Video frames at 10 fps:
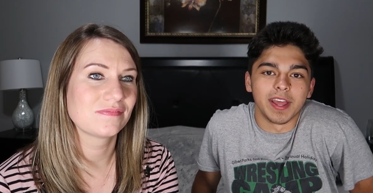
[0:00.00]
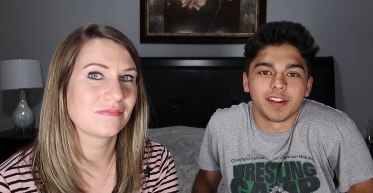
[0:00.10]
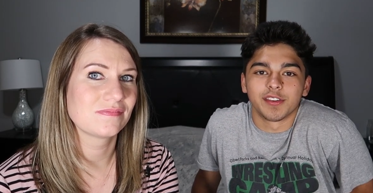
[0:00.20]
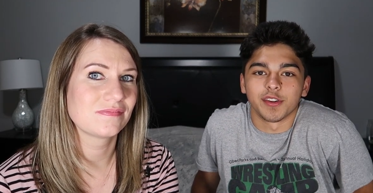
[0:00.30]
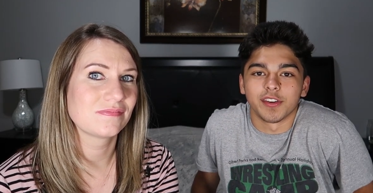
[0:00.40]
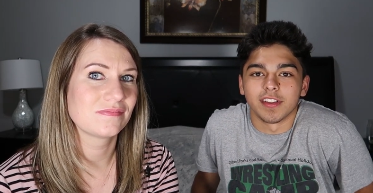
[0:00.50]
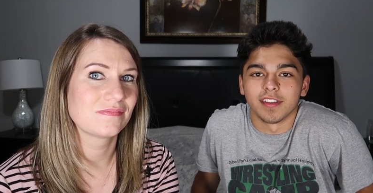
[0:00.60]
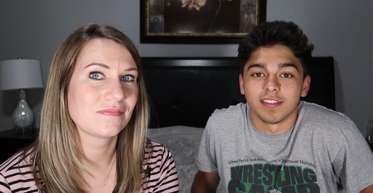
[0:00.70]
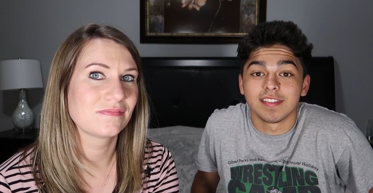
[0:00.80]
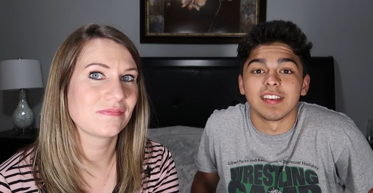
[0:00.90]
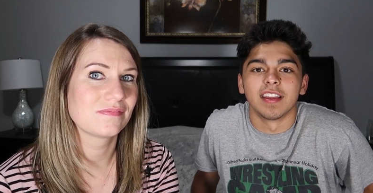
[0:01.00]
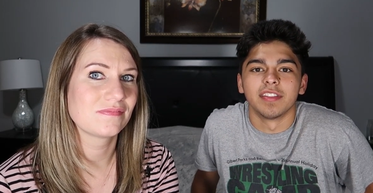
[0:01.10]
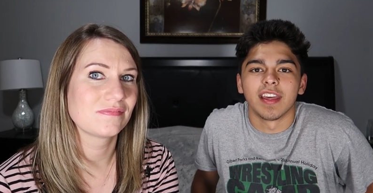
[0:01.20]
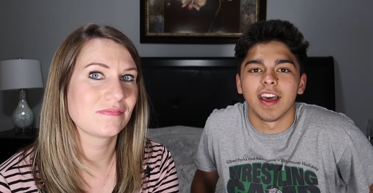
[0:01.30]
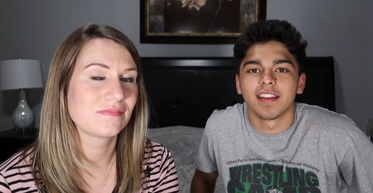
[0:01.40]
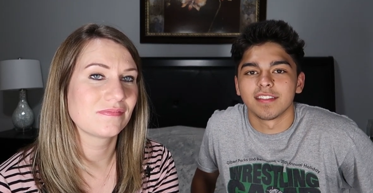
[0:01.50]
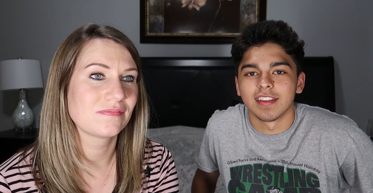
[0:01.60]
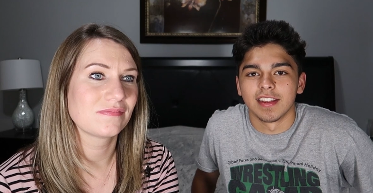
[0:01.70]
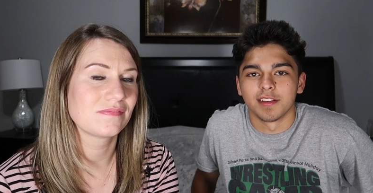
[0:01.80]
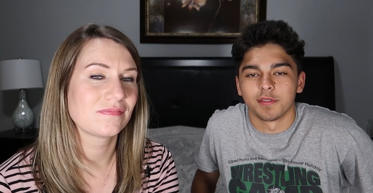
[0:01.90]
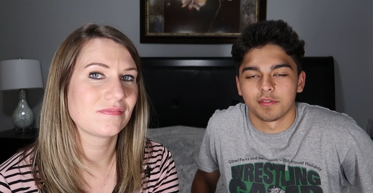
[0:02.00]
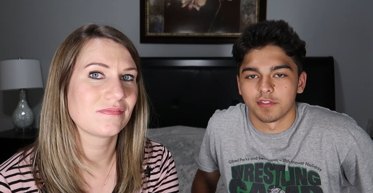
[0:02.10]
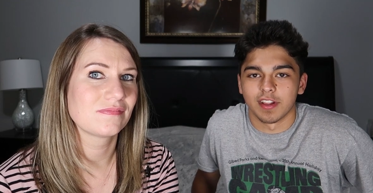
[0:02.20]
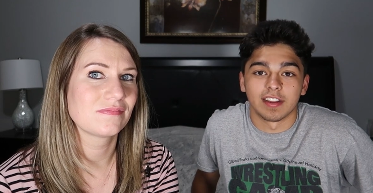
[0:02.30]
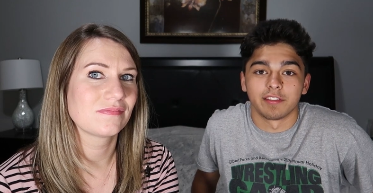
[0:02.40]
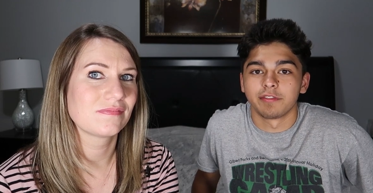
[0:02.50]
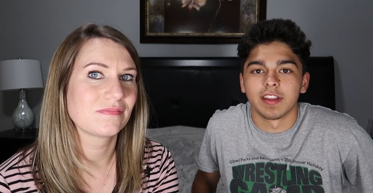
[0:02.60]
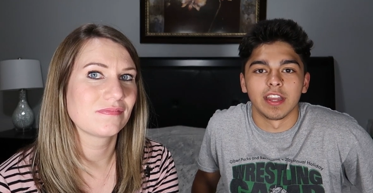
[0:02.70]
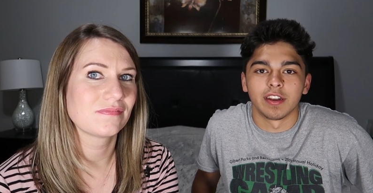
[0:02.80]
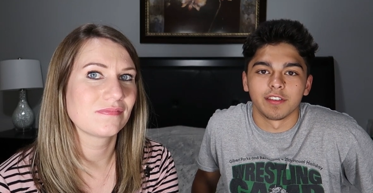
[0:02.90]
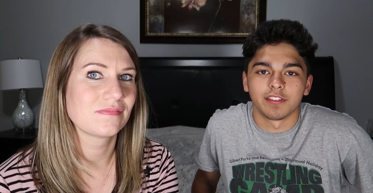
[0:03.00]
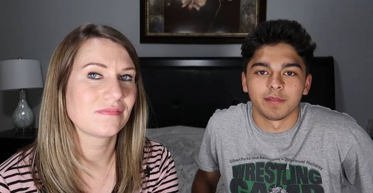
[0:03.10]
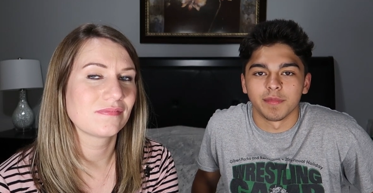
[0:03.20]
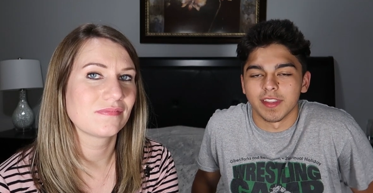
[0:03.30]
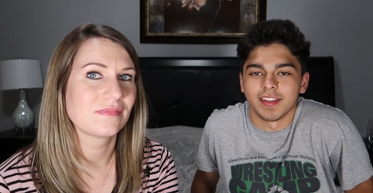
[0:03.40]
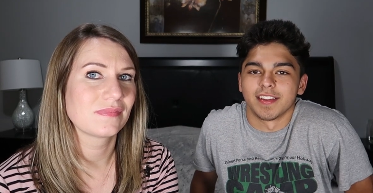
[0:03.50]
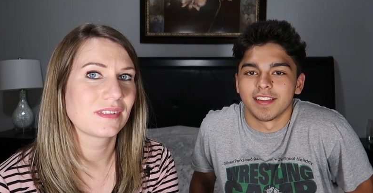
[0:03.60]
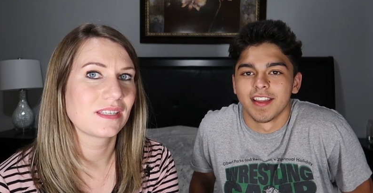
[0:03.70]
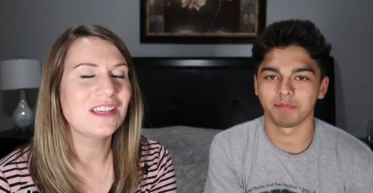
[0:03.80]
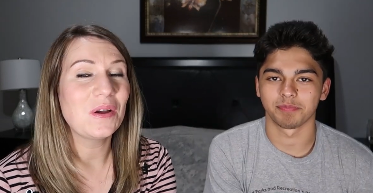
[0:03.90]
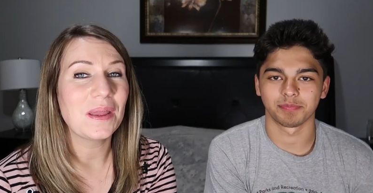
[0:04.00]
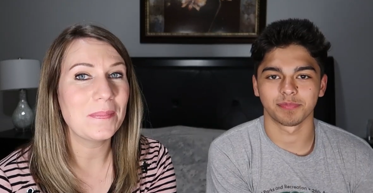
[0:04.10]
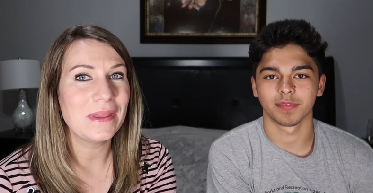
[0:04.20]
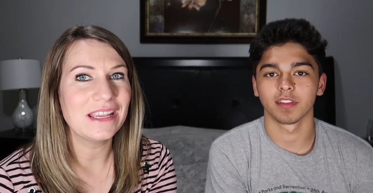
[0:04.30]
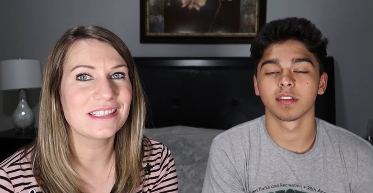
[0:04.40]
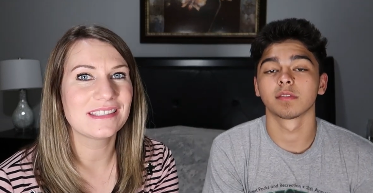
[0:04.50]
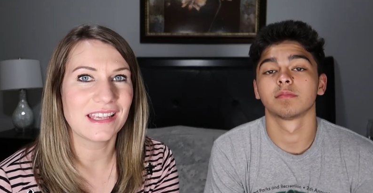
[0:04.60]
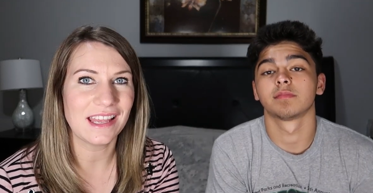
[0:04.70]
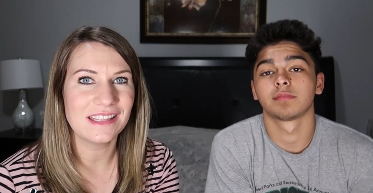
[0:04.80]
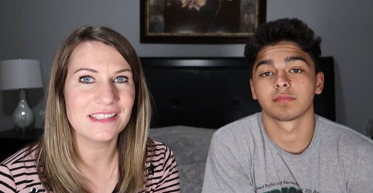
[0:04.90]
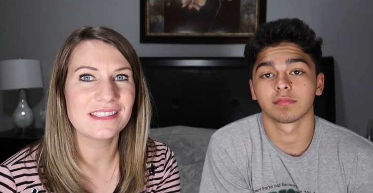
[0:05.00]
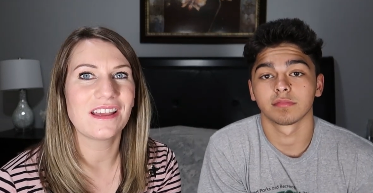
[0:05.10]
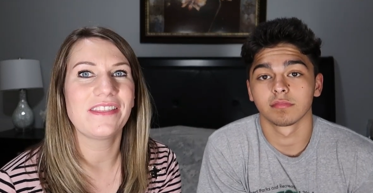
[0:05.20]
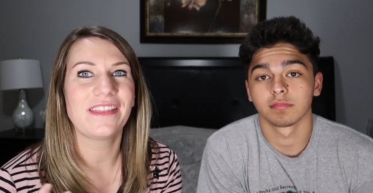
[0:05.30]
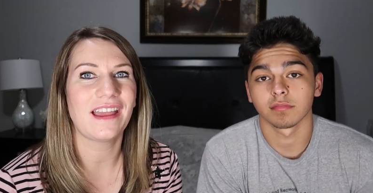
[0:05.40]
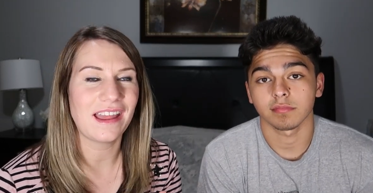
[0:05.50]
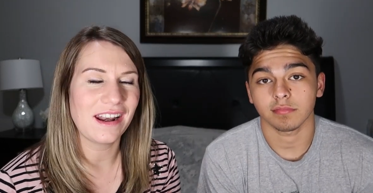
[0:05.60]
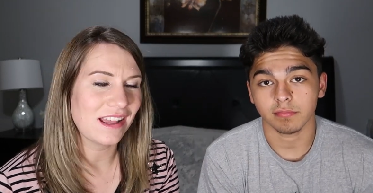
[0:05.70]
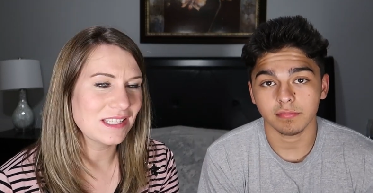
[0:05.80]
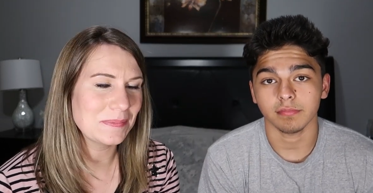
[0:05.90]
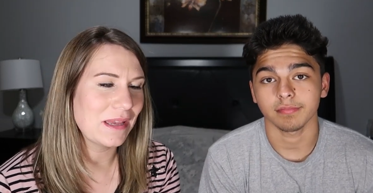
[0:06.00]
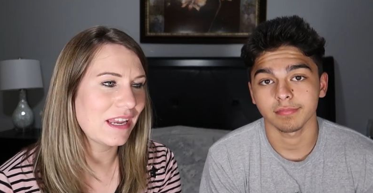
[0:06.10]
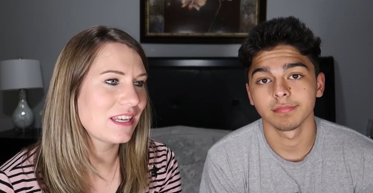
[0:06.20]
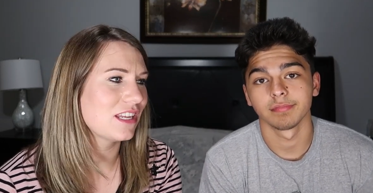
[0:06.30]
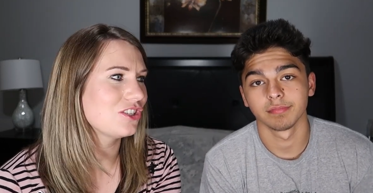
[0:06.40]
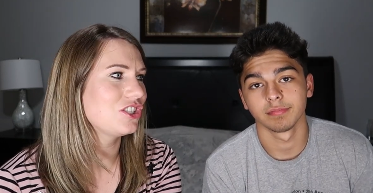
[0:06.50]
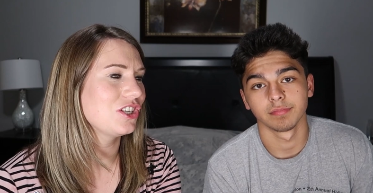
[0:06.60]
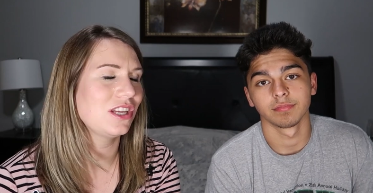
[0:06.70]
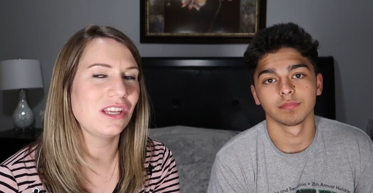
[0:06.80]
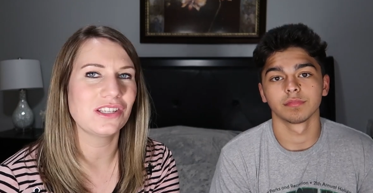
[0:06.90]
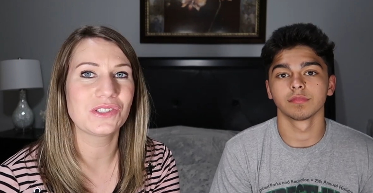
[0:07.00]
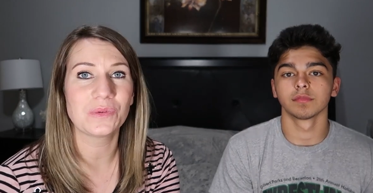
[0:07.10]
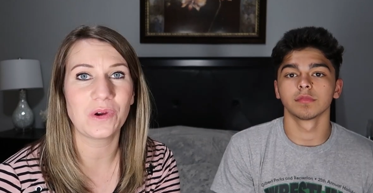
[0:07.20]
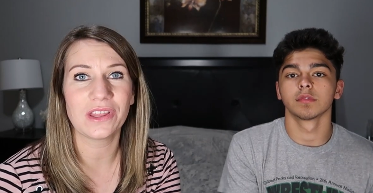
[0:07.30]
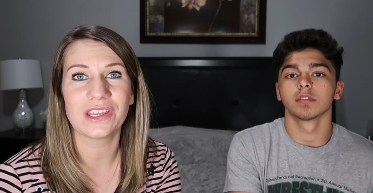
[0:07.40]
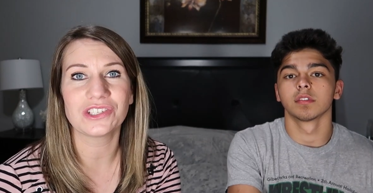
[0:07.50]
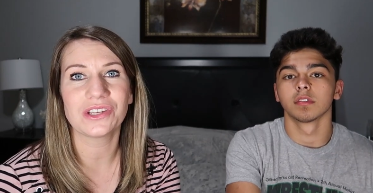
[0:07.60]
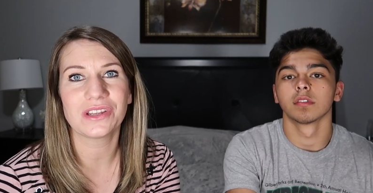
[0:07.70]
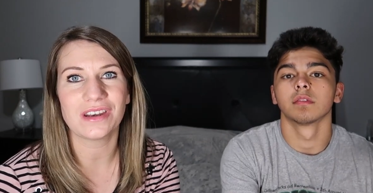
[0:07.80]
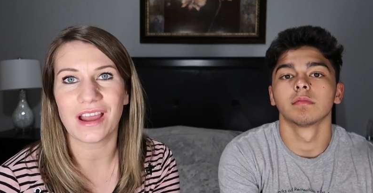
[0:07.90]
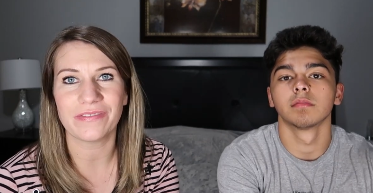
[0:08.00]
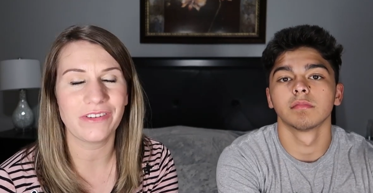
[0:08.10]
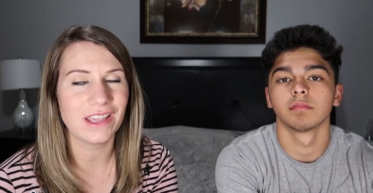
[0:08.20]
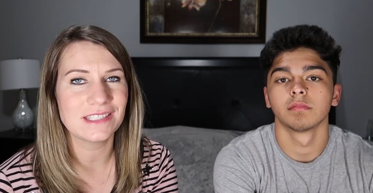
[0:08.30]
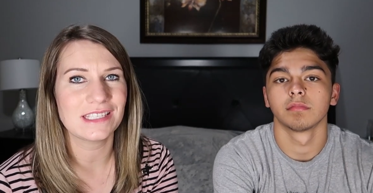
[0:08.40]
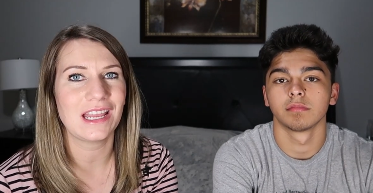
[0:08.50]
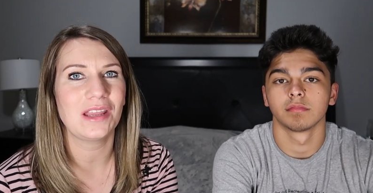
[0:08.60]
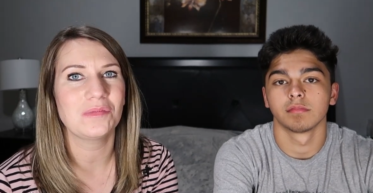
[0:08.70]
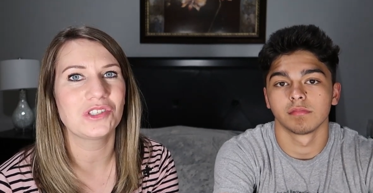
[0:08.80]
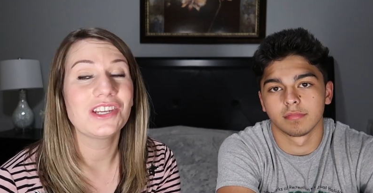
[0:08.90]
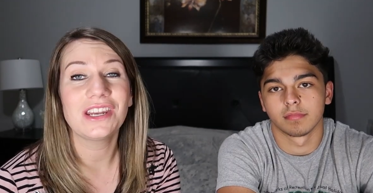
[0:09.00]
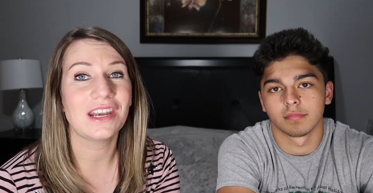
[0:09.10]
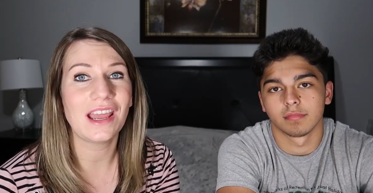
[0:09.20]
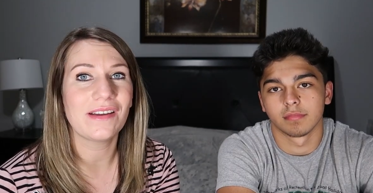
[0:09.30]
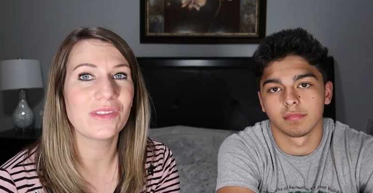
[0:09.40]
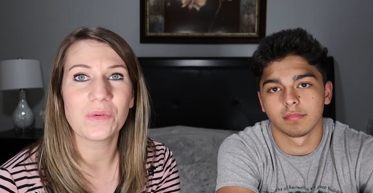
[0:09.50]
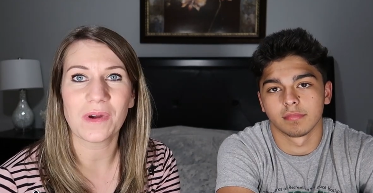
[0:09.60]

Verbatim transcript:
Speaker 1: begged her to send that, saying it was for like a fan or something.
Speaker 2: So it makes sense on that aspect, and she swore that she could not FaceTime. She didn't have the